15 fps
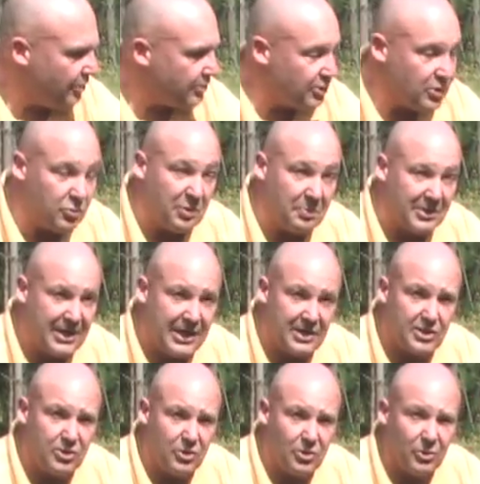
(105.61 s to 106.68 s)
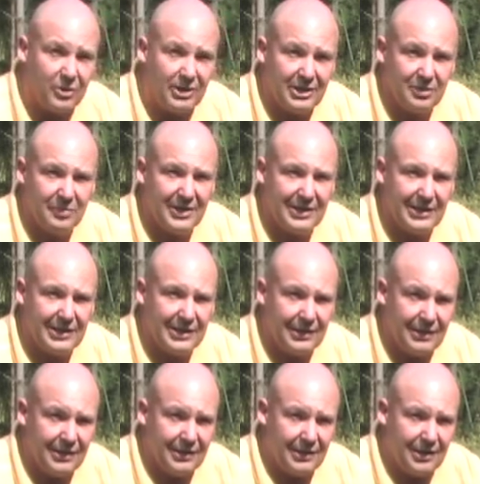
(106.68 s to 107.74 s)
Your sweet potatoes do need to be
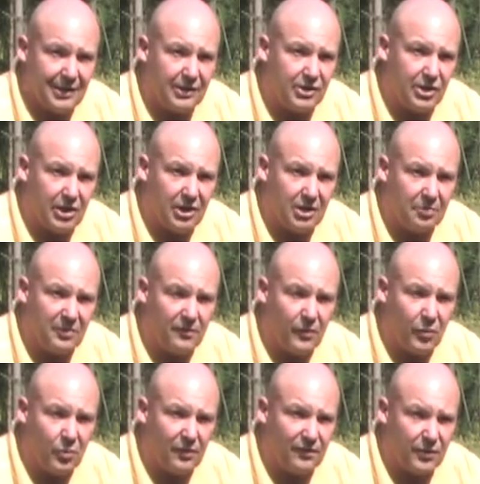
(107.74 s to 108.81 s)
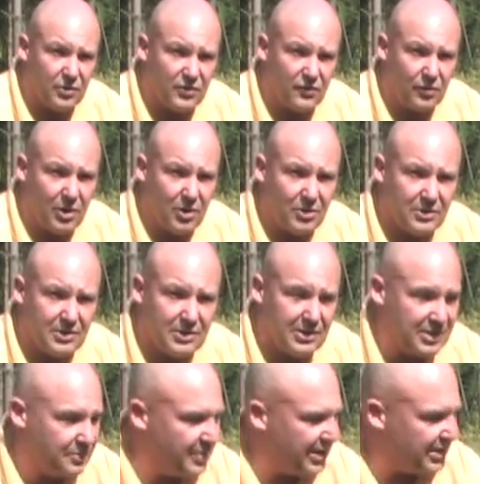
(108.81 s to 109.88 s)
dug before first frost.
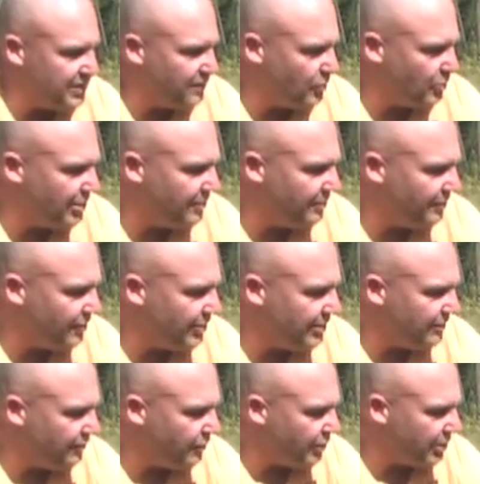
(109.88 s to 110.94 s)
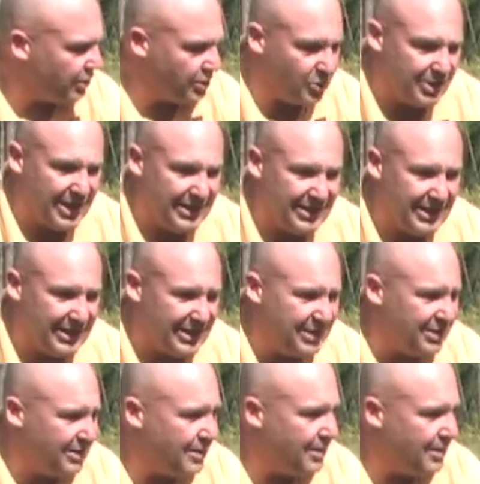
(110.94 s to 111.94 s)
It's best for them for you to do that then.